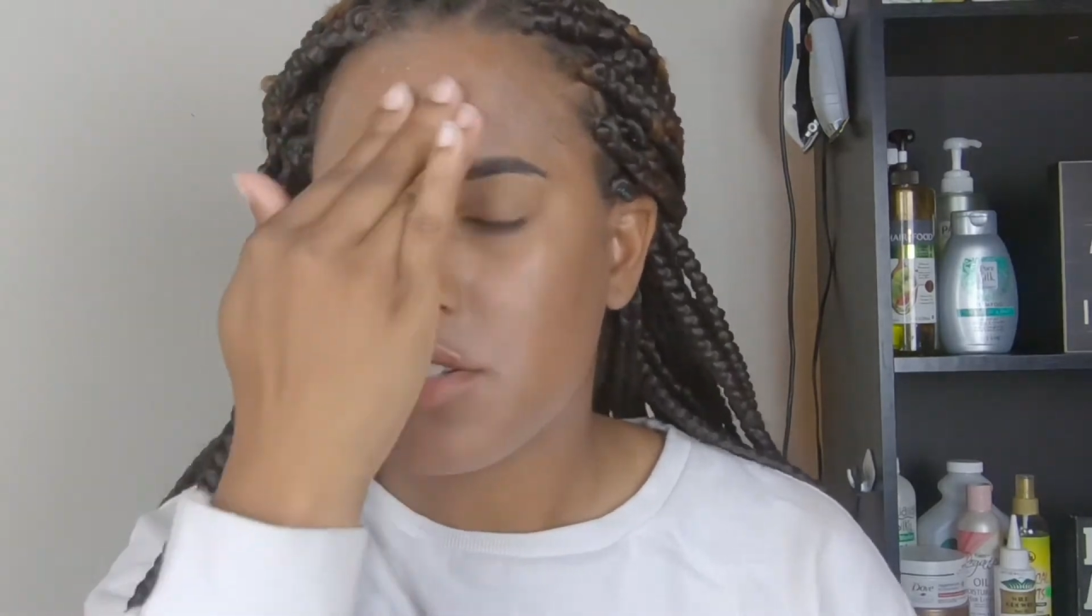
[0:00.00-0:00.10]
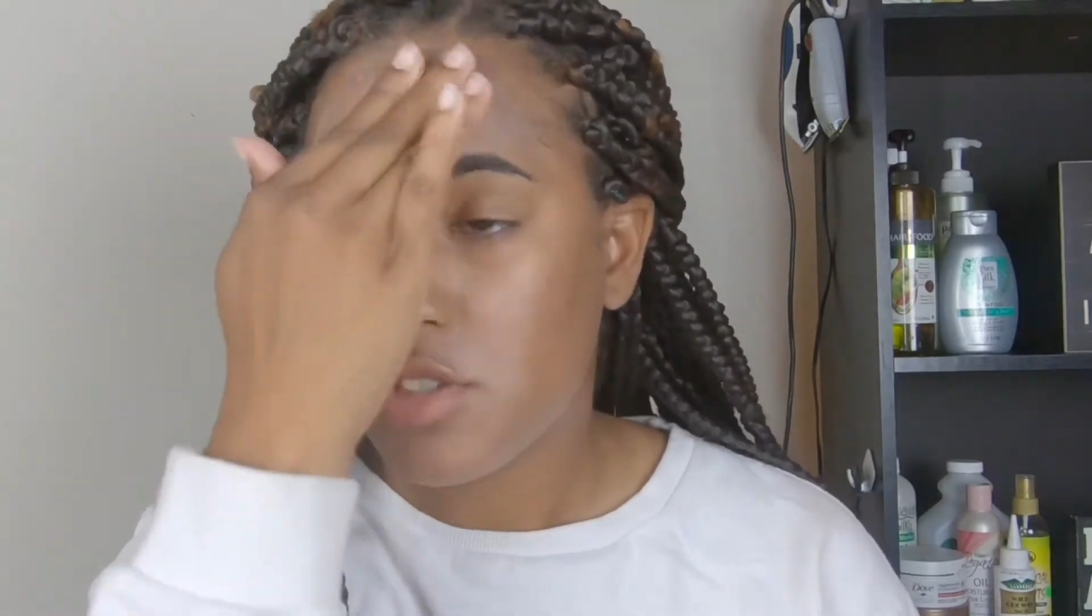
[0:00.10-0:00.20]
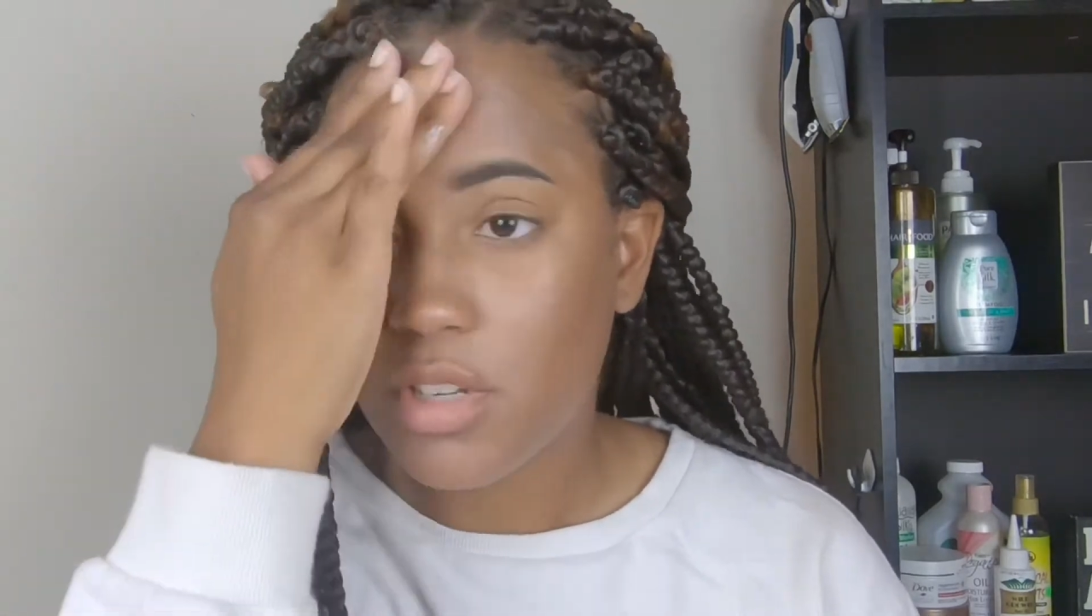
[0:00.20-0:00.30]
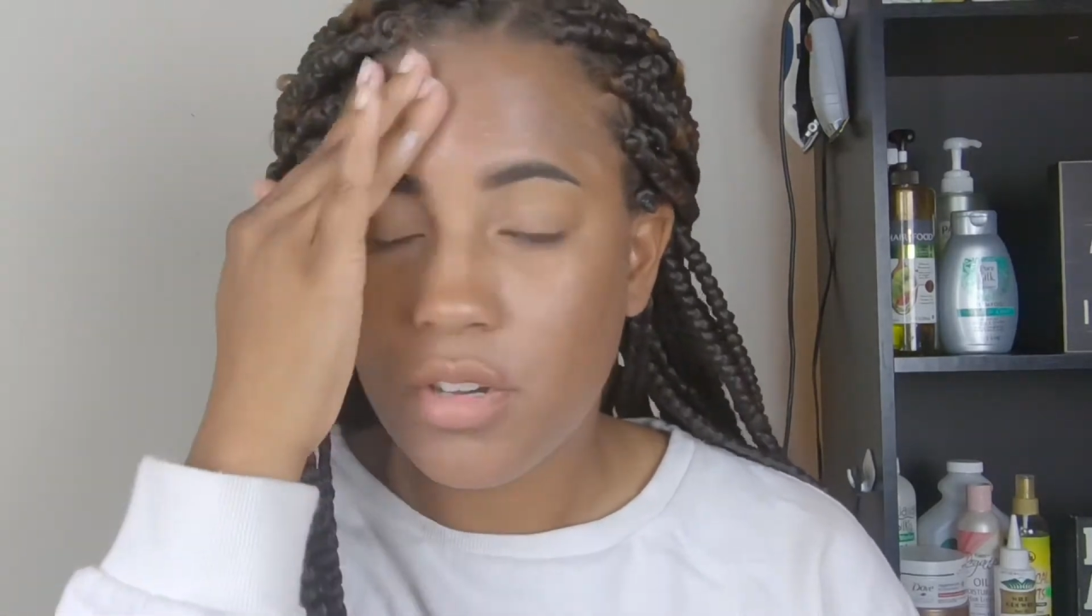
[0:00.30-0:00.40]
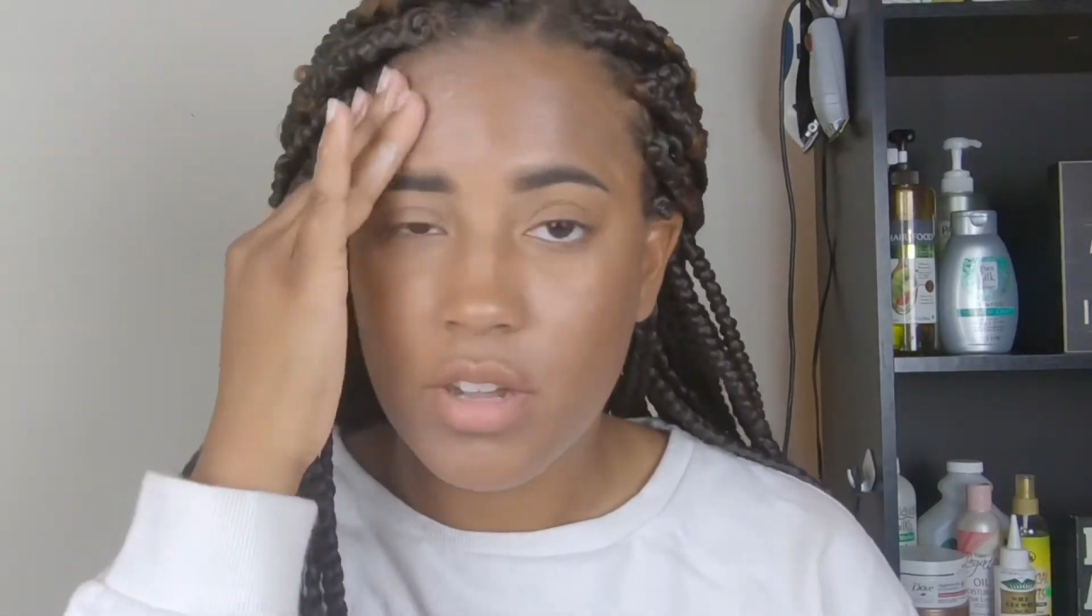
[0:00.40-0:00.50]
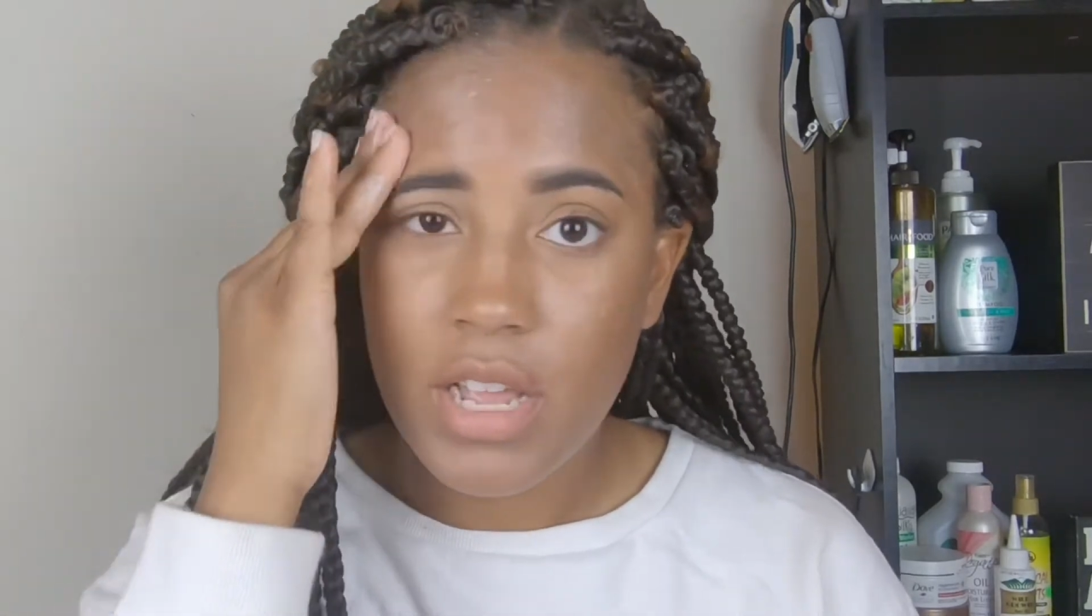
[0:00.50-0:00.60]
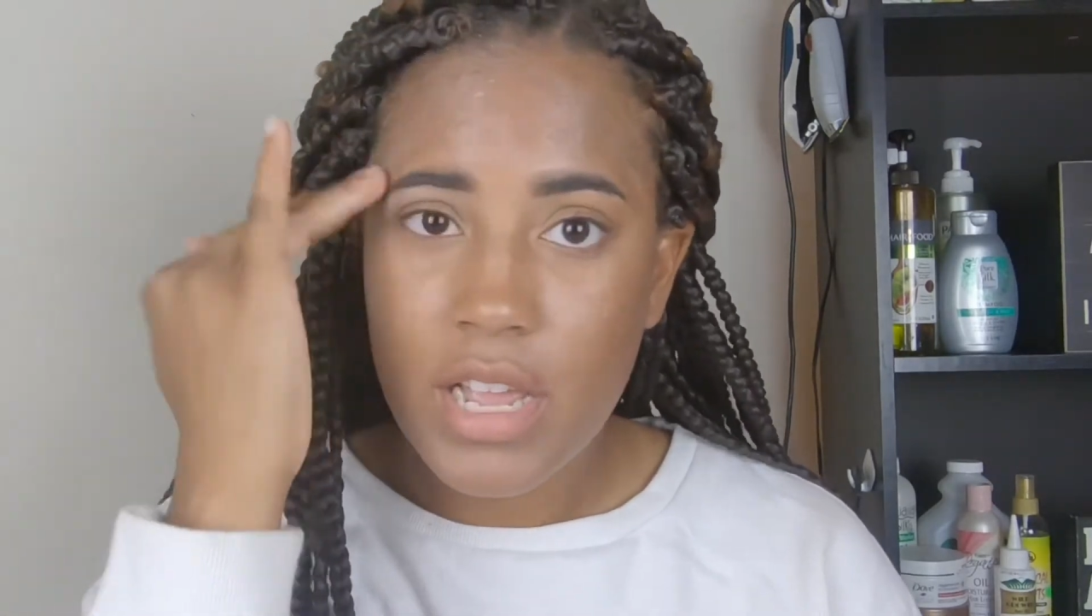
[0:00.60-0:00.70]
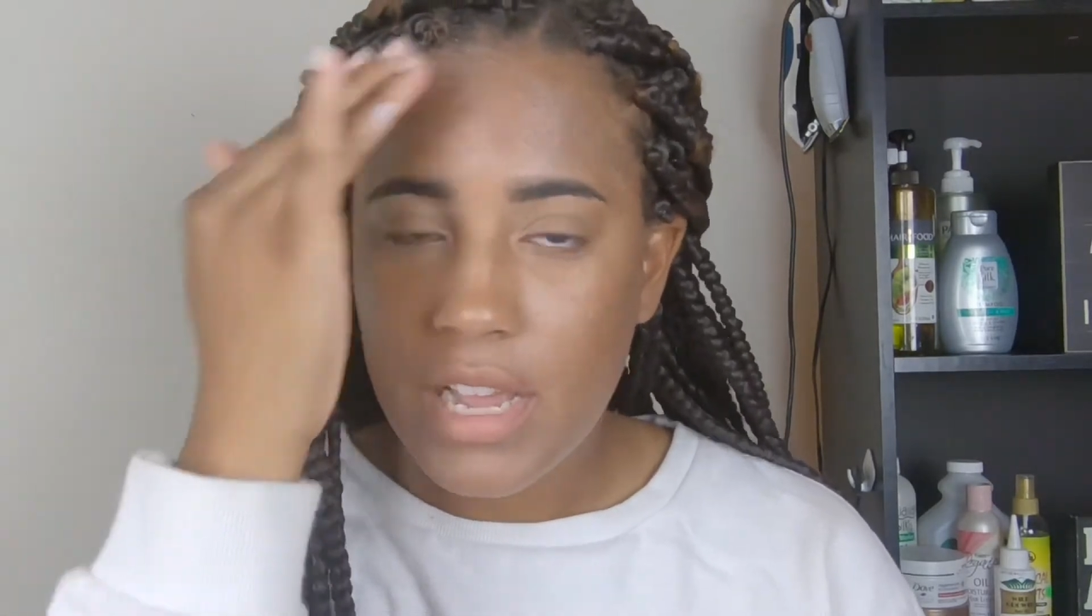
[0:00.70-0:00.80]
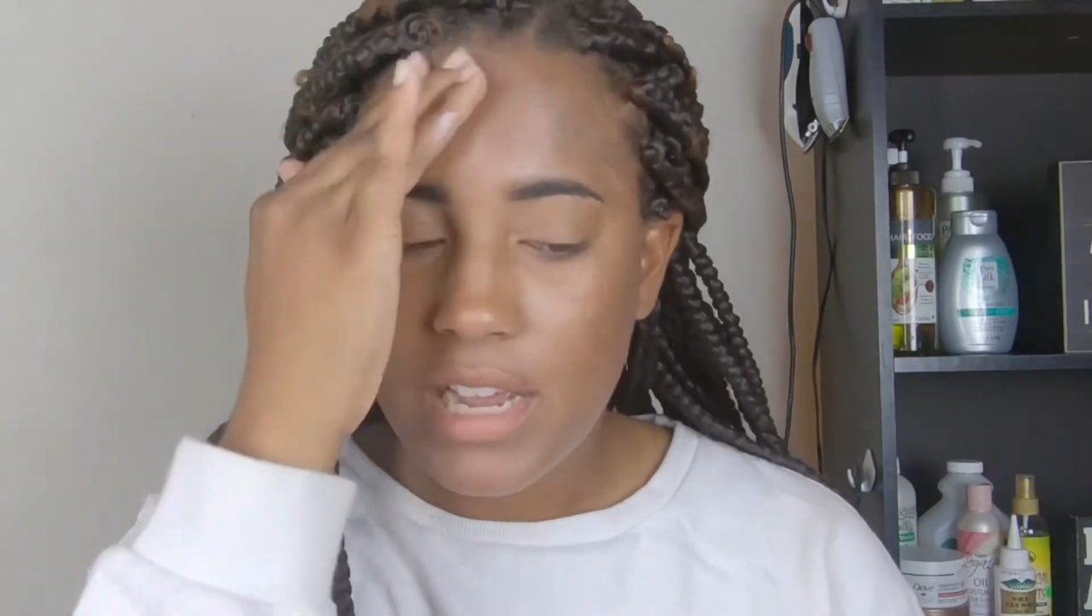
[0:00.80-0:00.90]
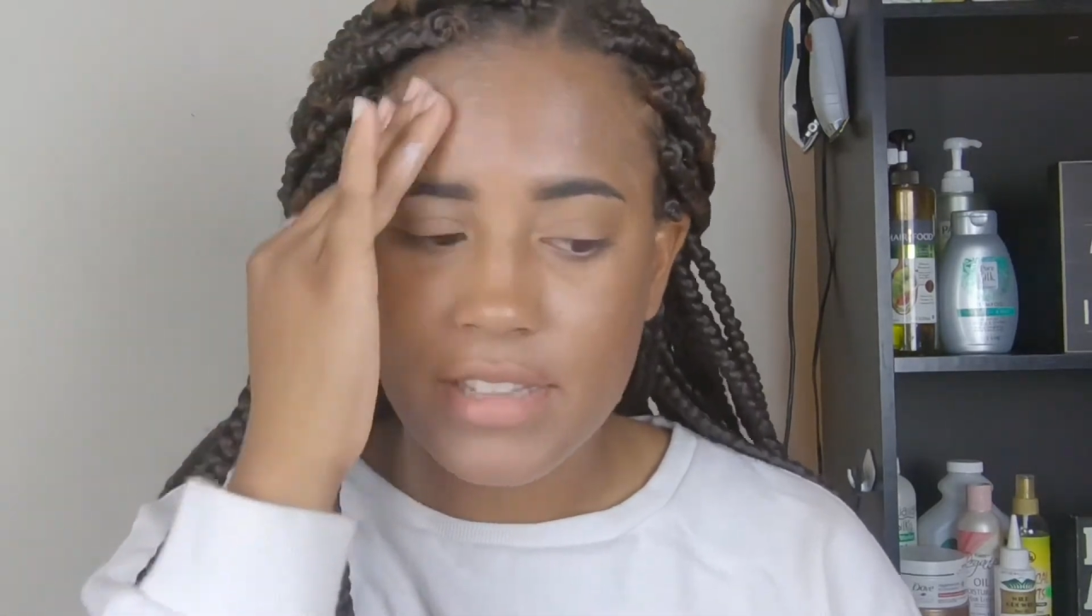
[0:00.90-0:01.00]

So I